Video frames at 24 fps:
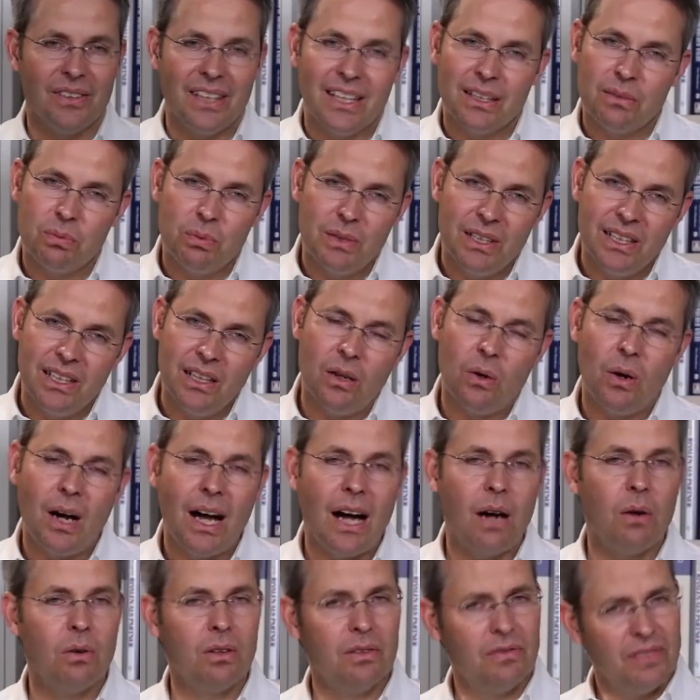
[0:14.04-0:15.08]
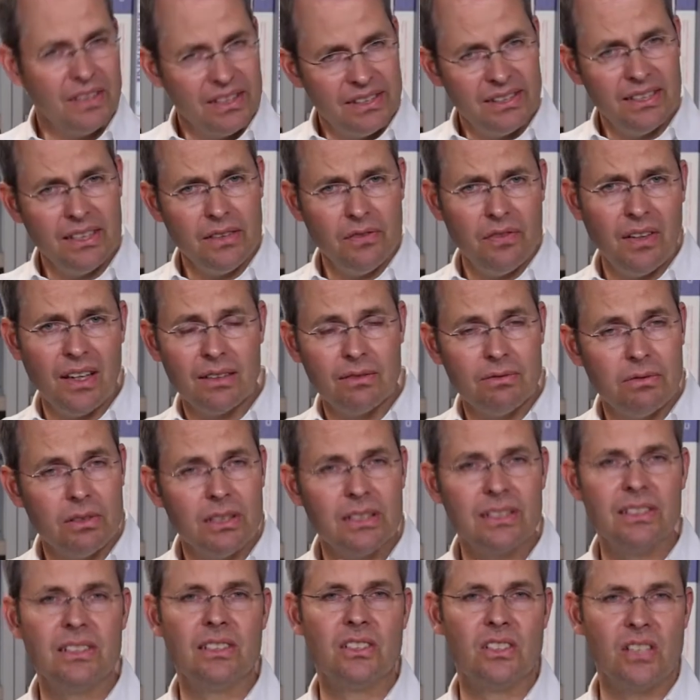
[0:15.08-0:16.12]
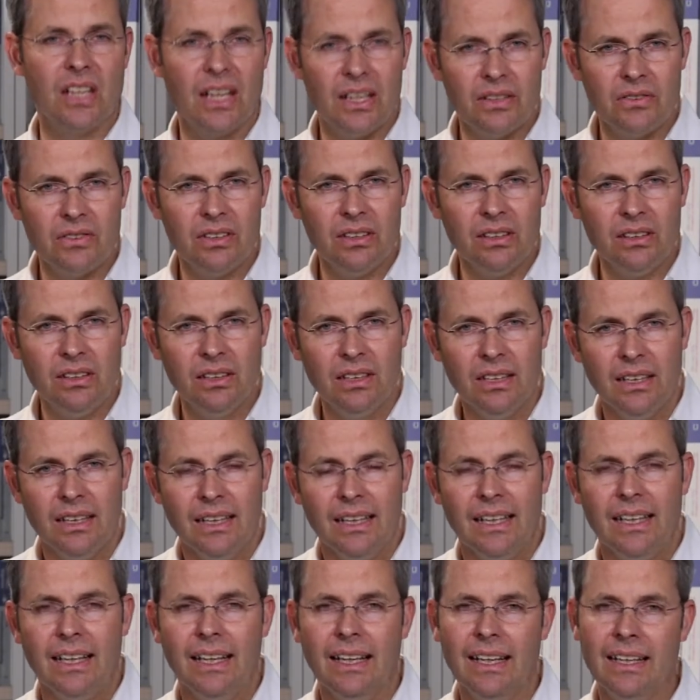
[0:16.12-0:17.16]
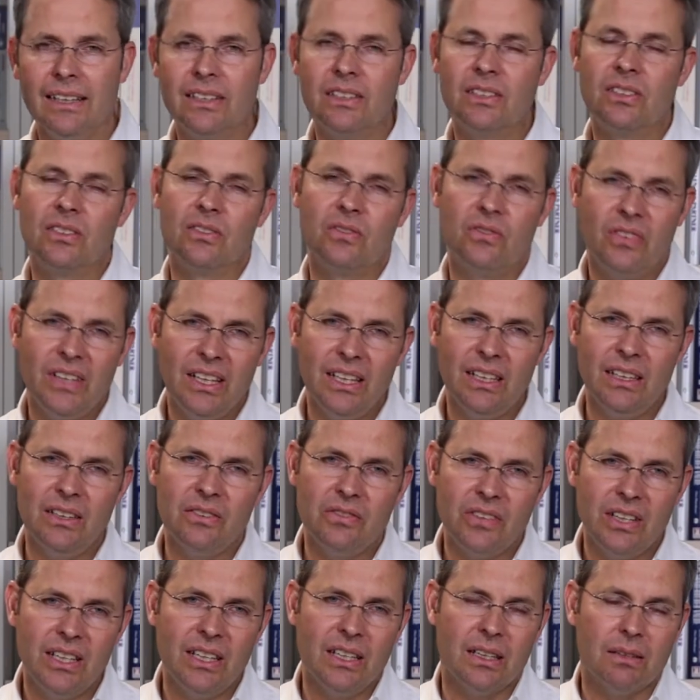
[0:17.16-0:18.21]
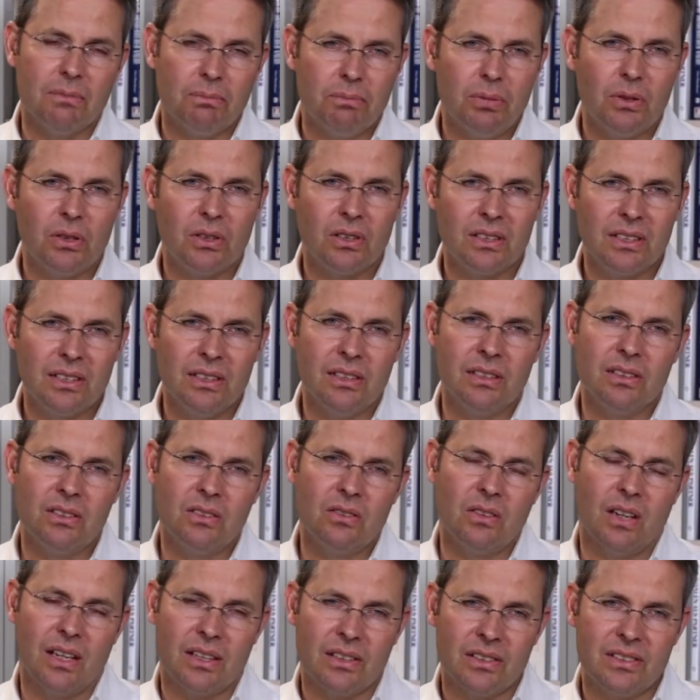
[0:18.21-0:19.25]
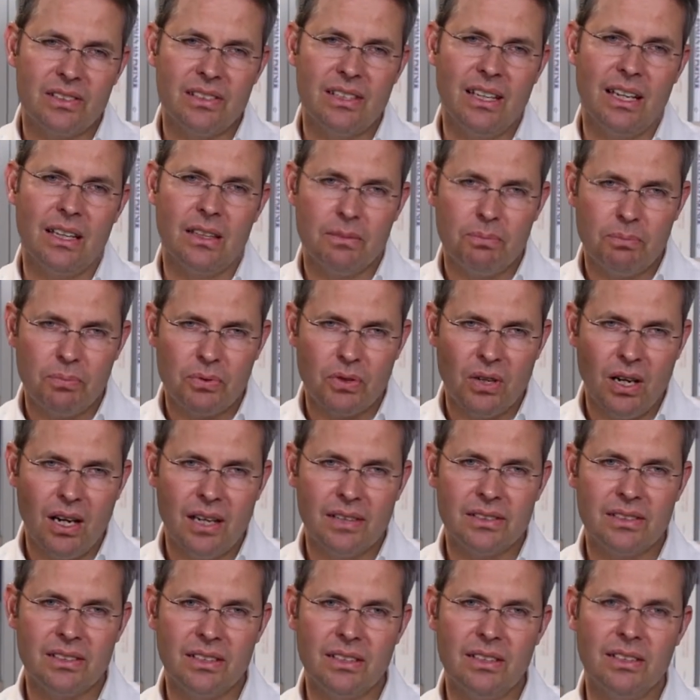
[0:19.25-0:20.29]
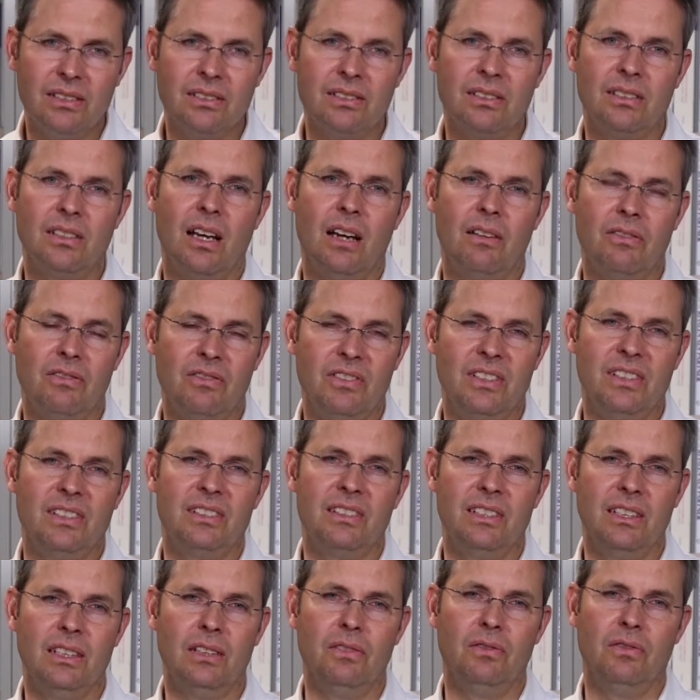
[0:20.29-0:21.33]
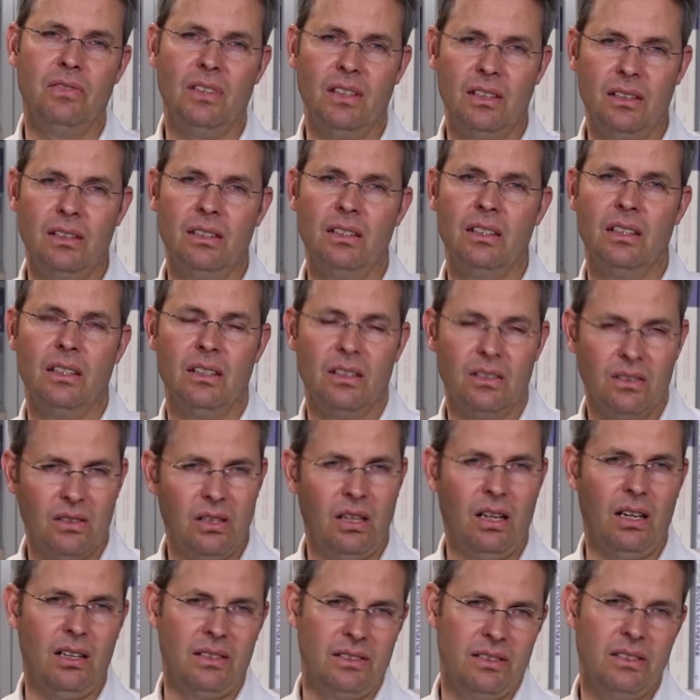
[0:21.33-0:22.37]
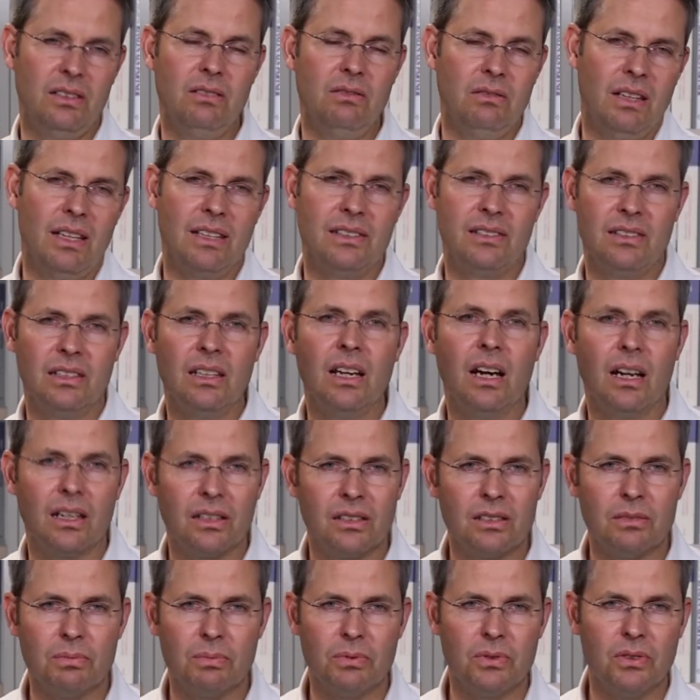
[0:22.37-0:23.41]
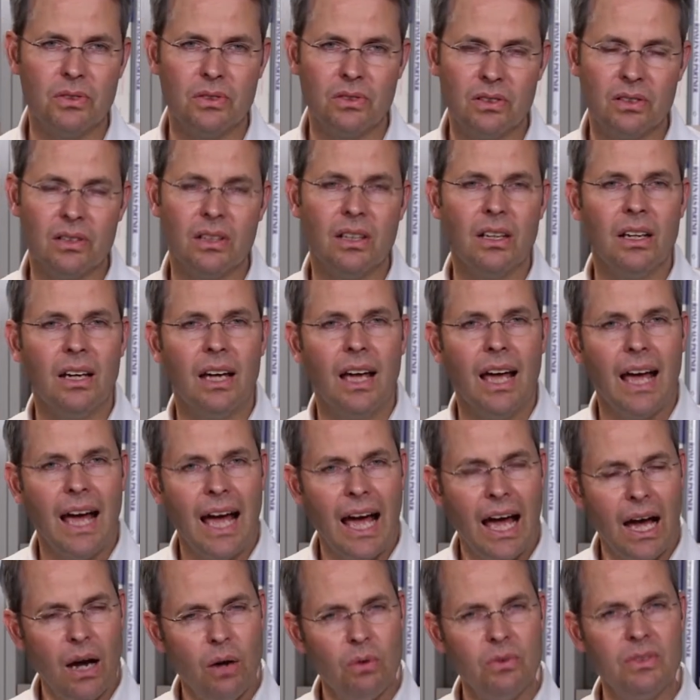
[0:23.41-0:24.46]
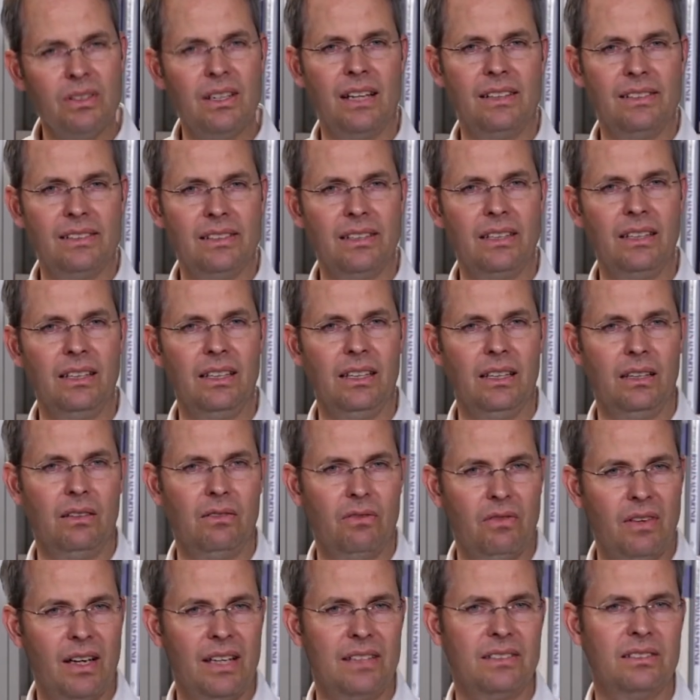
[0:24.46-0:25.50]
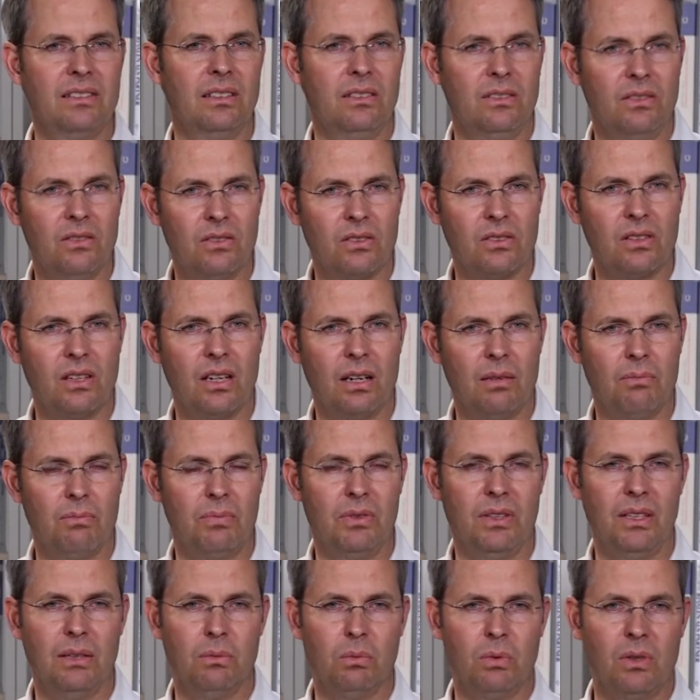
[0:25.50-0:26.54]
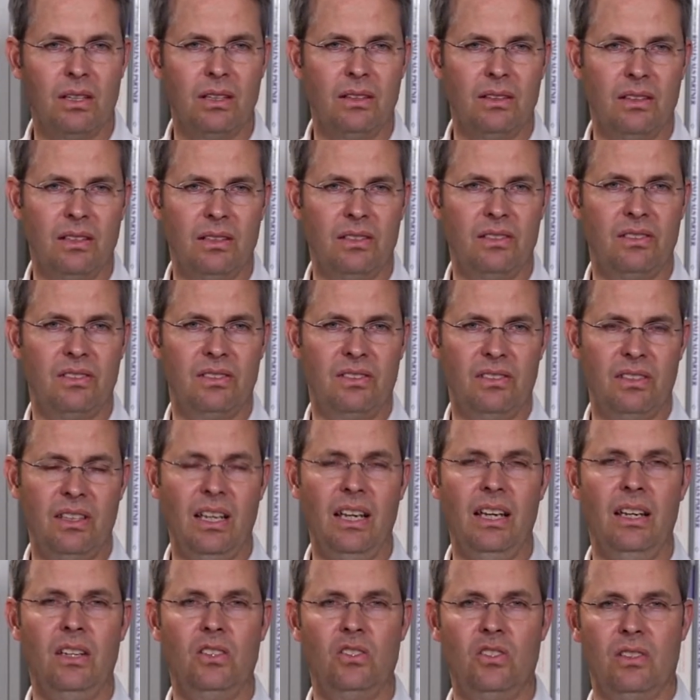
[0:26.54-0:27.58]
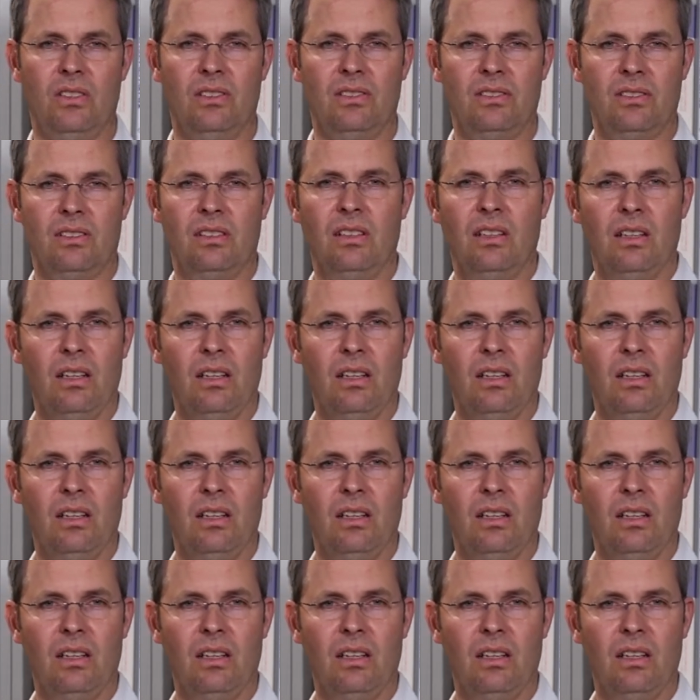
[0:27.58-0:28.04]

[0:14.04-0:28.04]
that we know how a VC fund works in general, it's really important to understand the process of VC fund towards you as the entrepreneur. How does he invest in your company? What are the stages